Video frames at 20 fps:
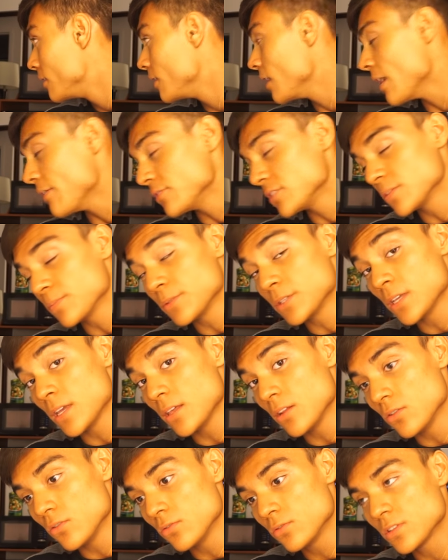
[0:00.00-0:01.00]
having some
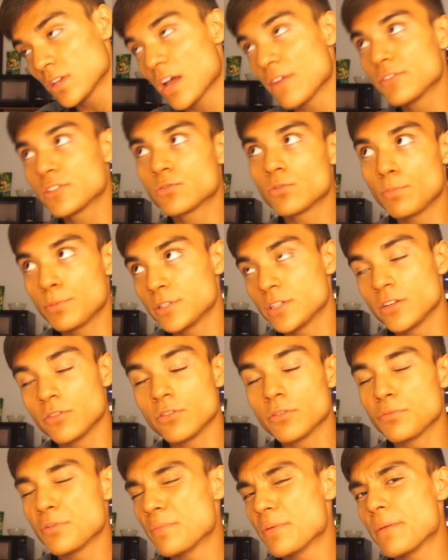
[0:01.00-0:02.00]
potatoes. I have a sweet potato
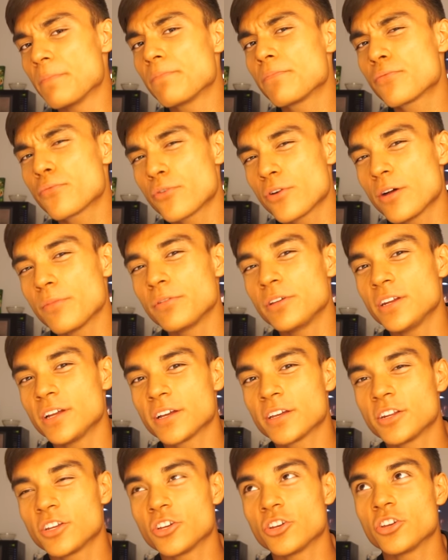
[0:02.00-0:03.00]
with me, but I'm probably
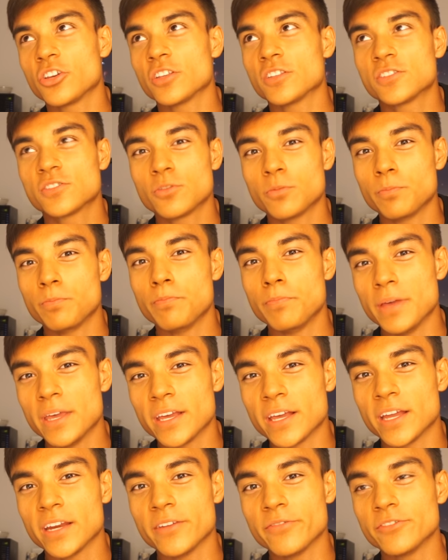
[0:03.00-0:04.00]
not going to cook it. It's so
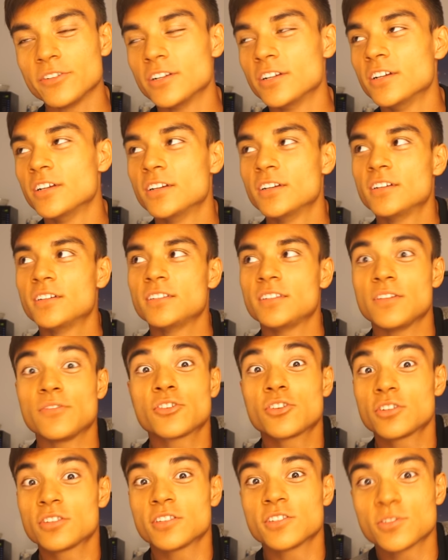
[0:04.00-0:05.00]
big, I never never
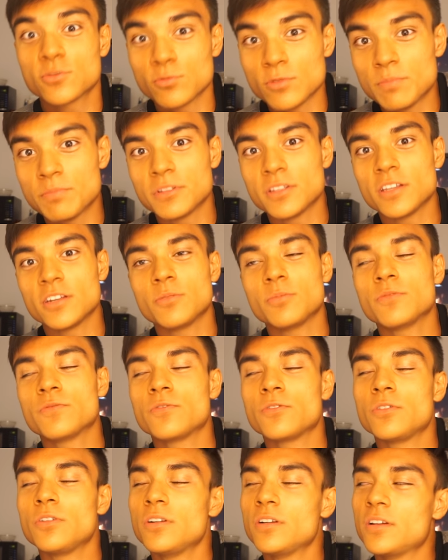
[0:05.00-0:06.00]
cooked a sweet potato
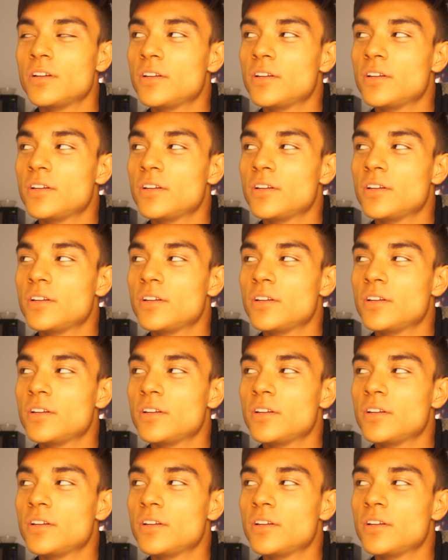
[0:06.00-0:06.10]
before.